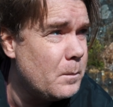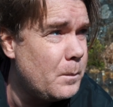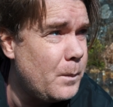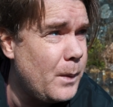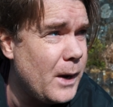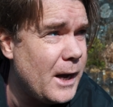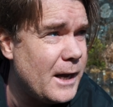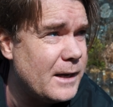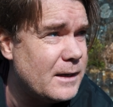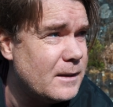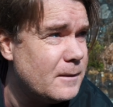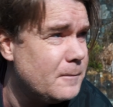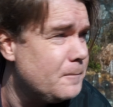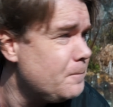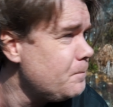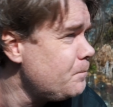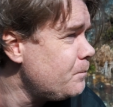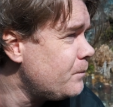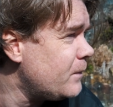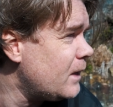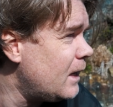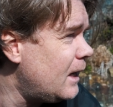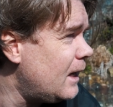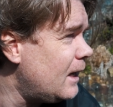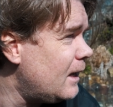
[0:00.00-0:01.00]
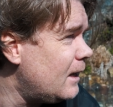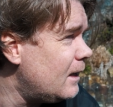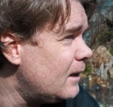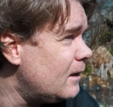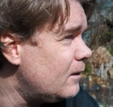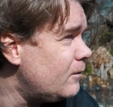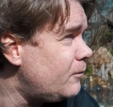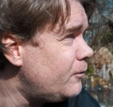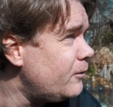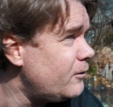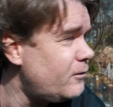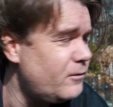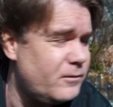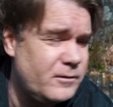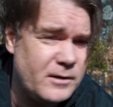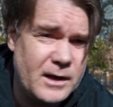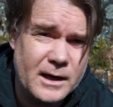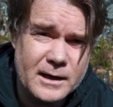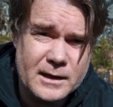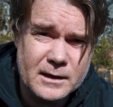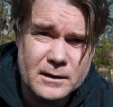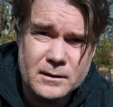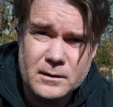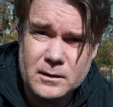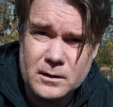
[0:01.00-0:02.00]
But uh, if we're
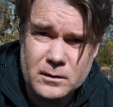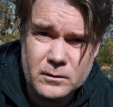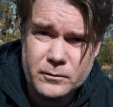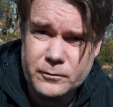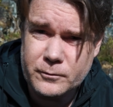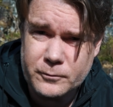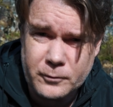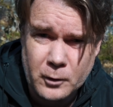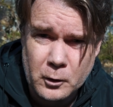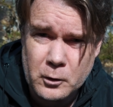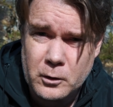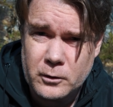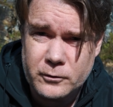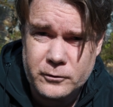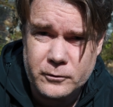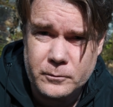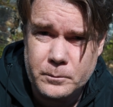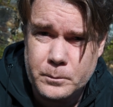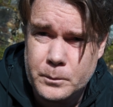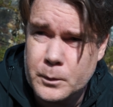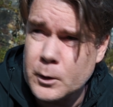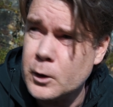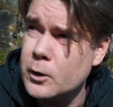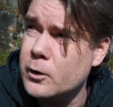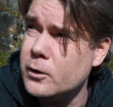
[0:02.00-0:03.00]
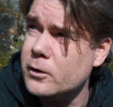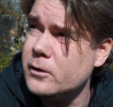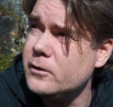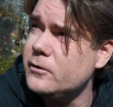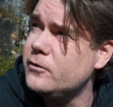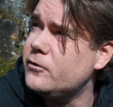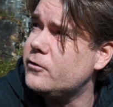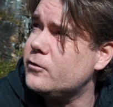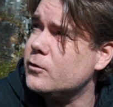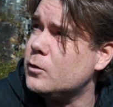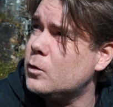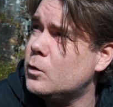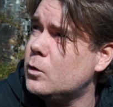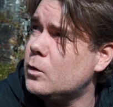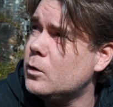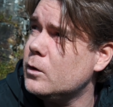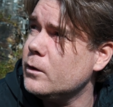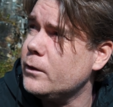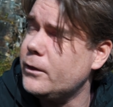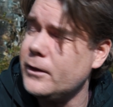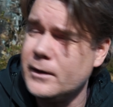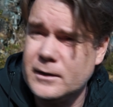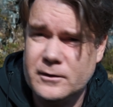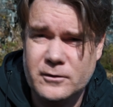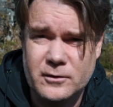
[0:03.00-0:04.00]
taking photos of birds
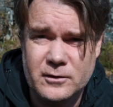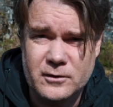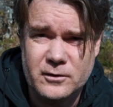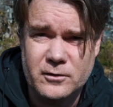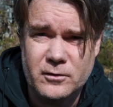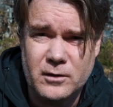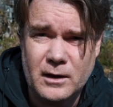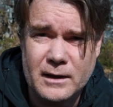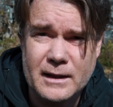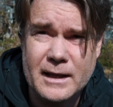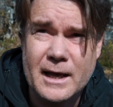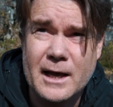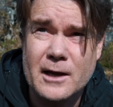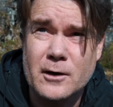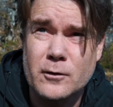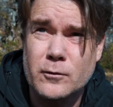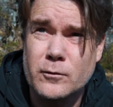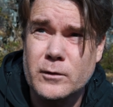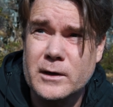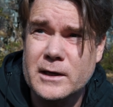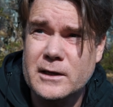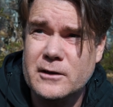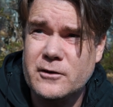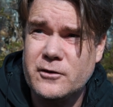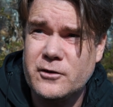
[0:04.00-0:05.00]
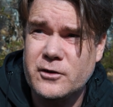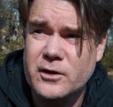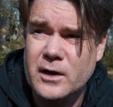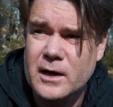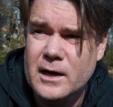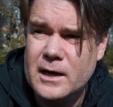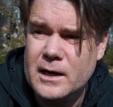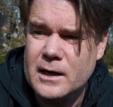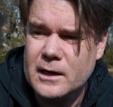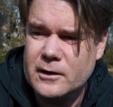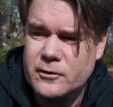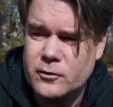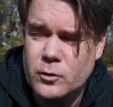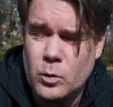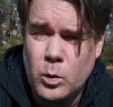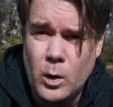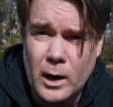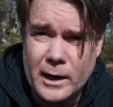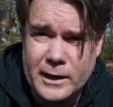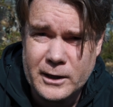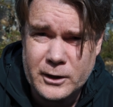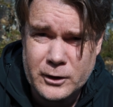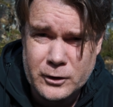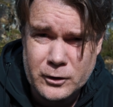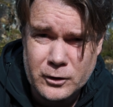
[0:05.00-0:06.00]
or things that are slightly out of reach, it's
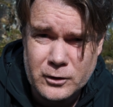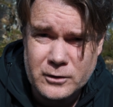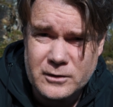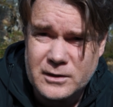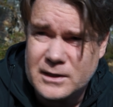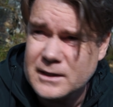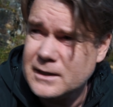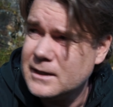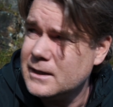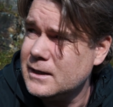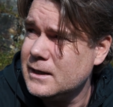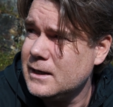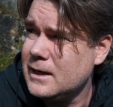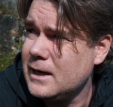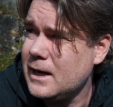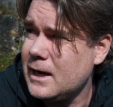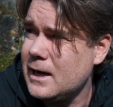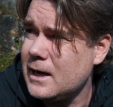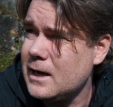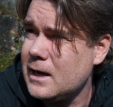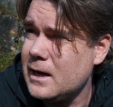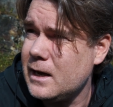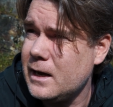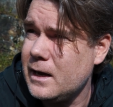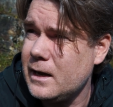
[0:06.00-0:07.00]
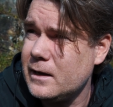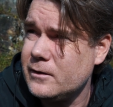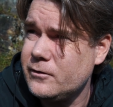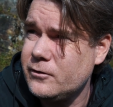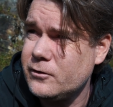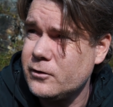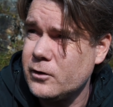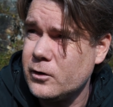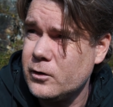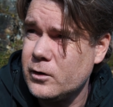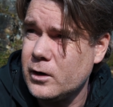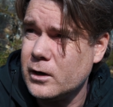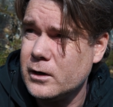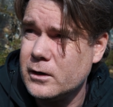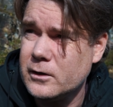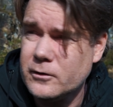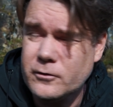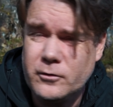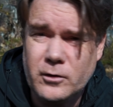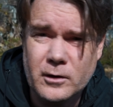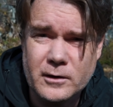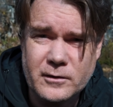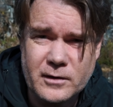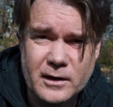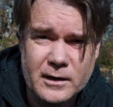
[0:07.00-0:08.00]
quite good. Uh, so I'm going to
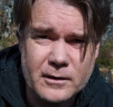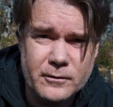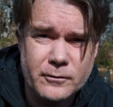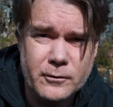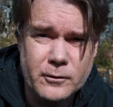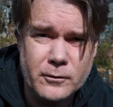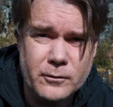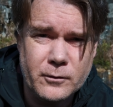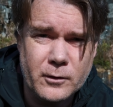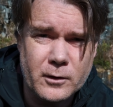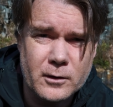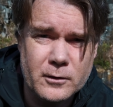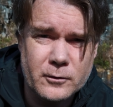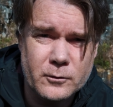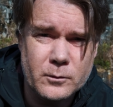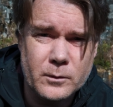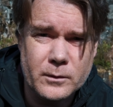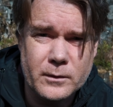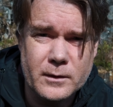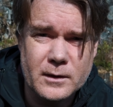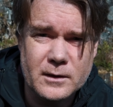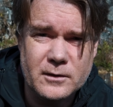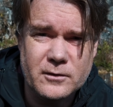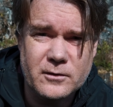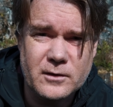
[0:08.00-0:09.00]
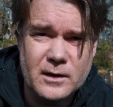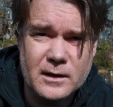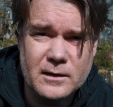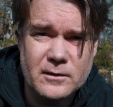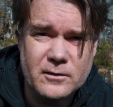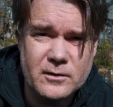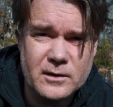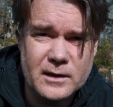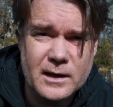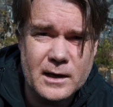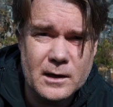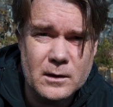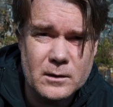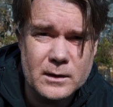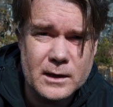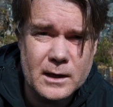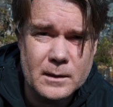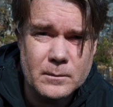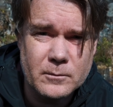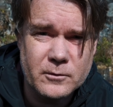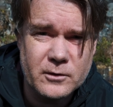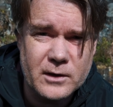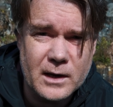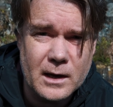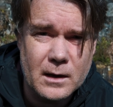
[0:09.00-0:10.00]
try to take a few photos with this and see how it
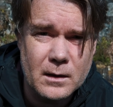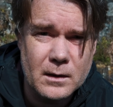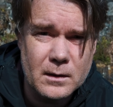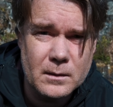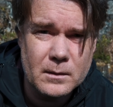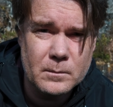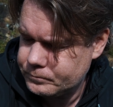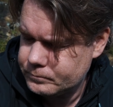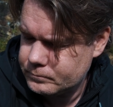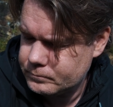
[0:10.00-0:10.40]
comes out.